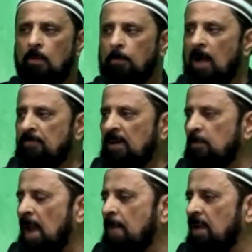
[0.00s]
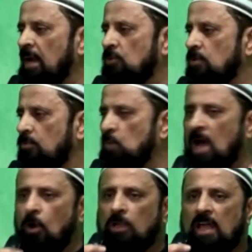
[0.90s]
Prophet Ibrahim religion. We
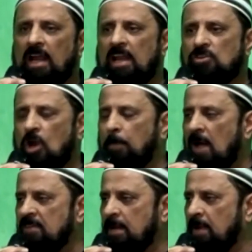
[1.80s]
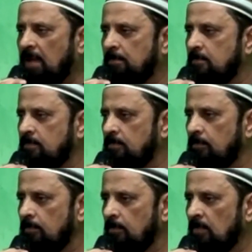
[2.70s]
are on the religion of Prophet Ibrahim.
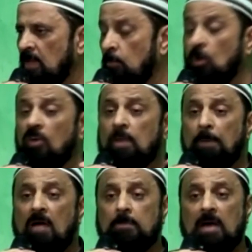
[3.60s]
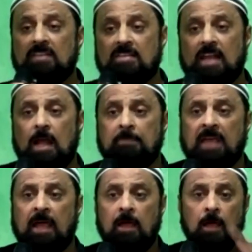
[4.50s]
Because the Prophet Muhammad
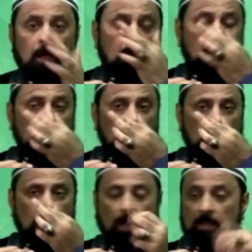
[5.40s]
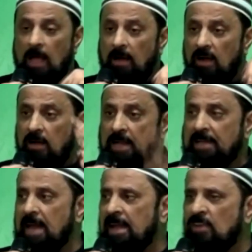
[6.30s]
says, Allah
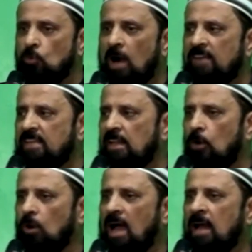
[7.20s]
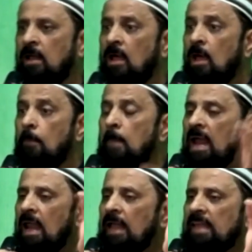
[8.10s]
dictate his words in the Quran,
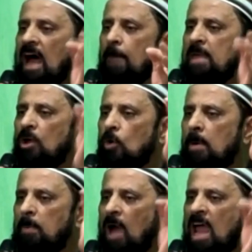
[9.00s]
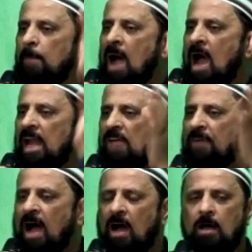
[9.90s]
Millata abikum Ibrahim
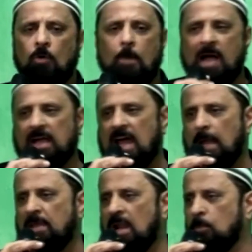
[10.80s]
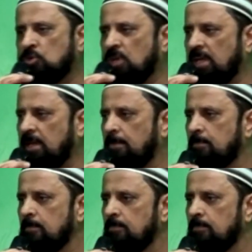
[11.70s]
hanifa wa makana min al mushrikin.